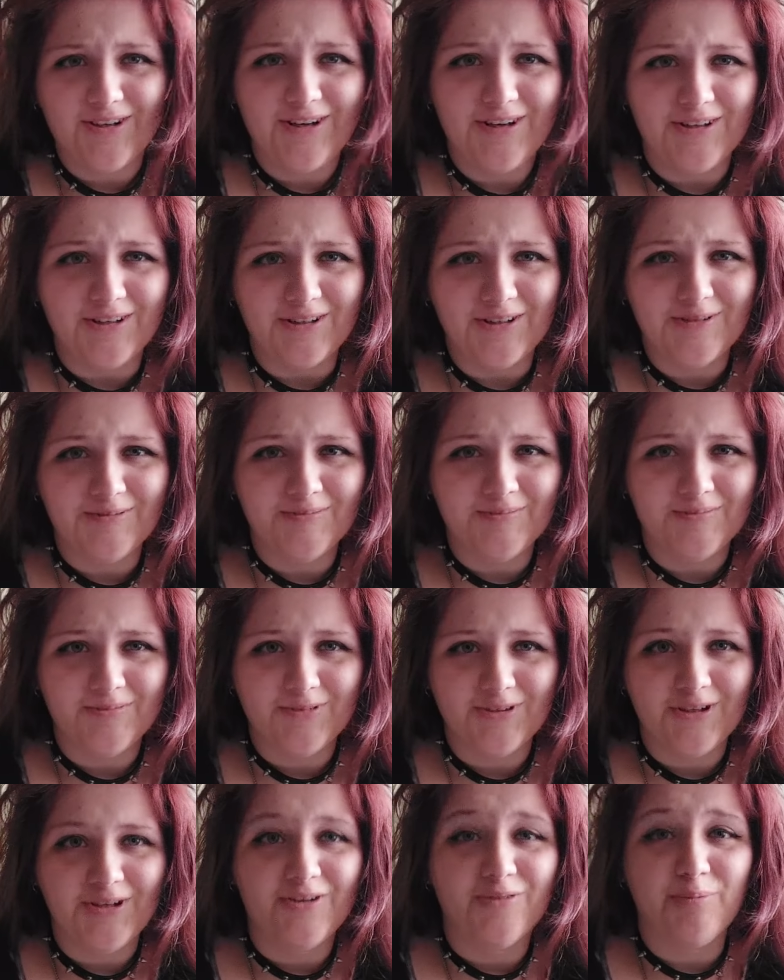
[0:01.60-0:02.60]
Hey y'all,
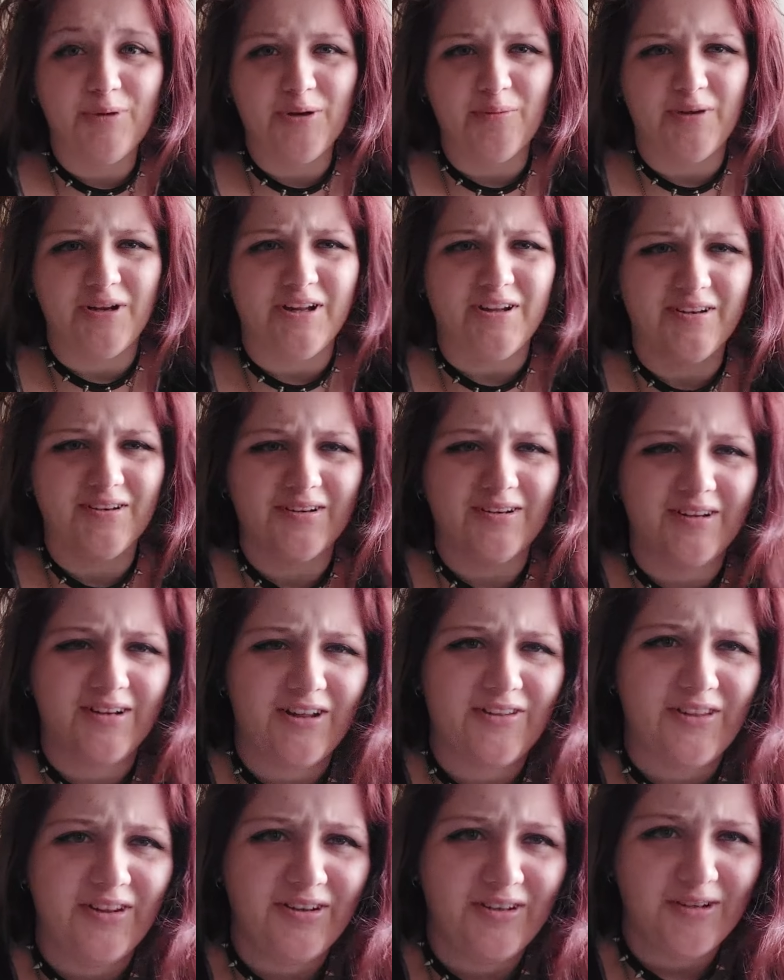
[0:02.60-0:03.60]
it's been a minute, and
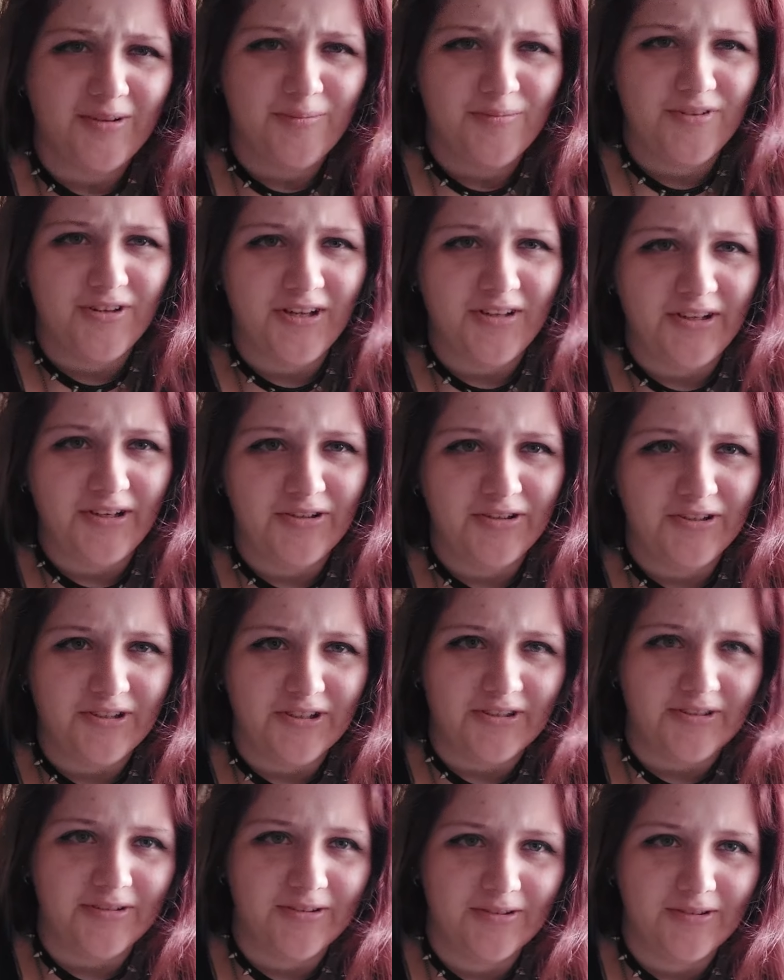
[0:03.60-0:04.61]
I think I'm slightly
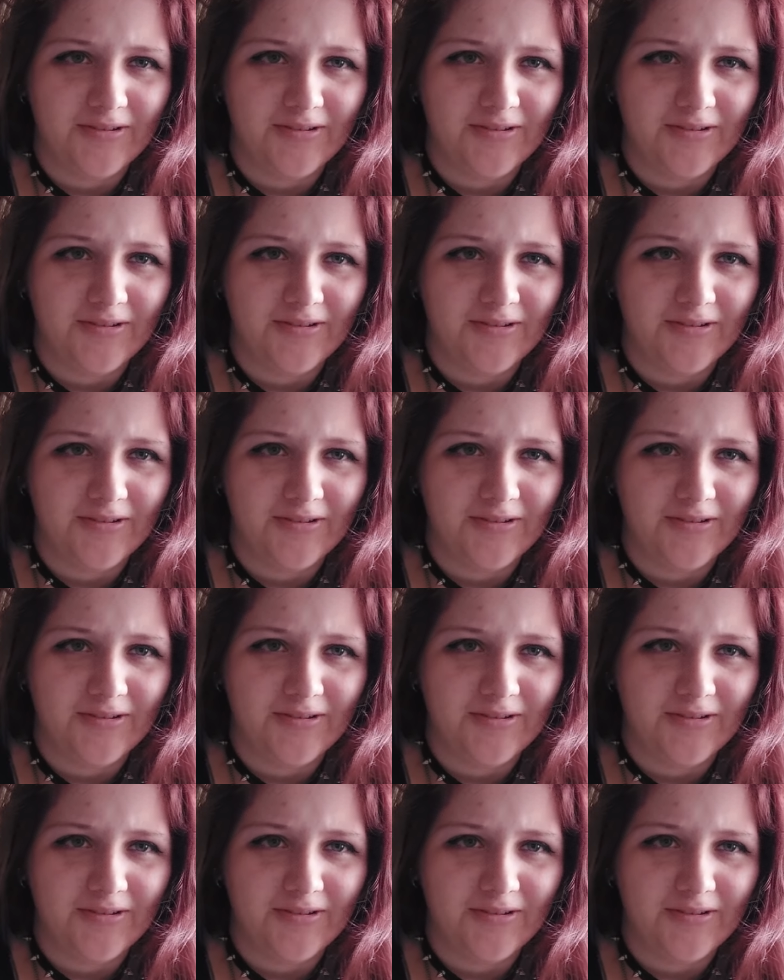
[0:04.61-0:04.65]
crooked.